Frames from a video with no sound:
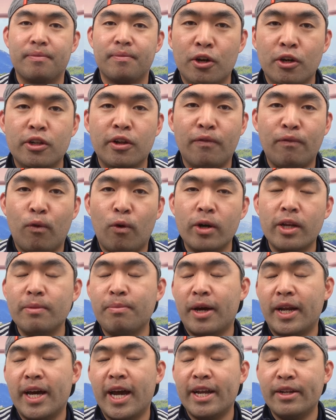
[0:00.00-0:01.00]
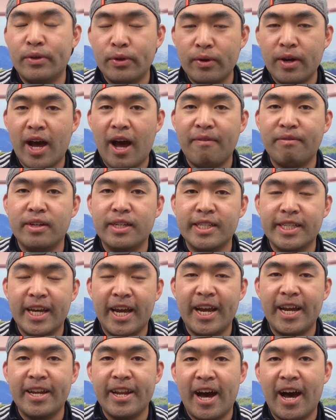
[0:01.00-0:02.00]
So for this product, I do have to
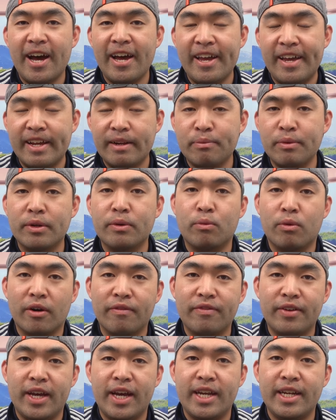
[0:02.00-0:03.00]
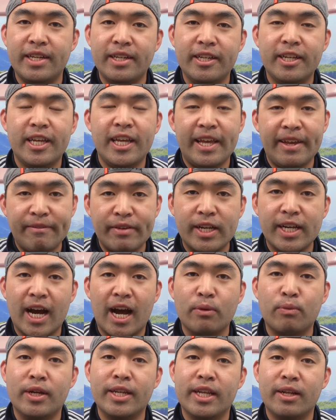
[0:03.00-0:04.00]
say that it's pretty worth it if you
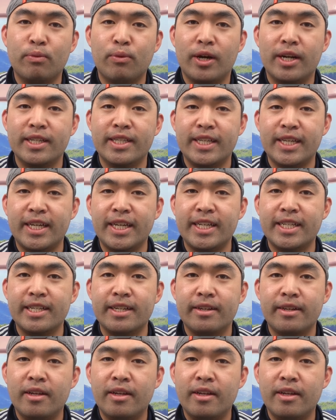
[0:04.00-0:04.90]
guys want to need one of these,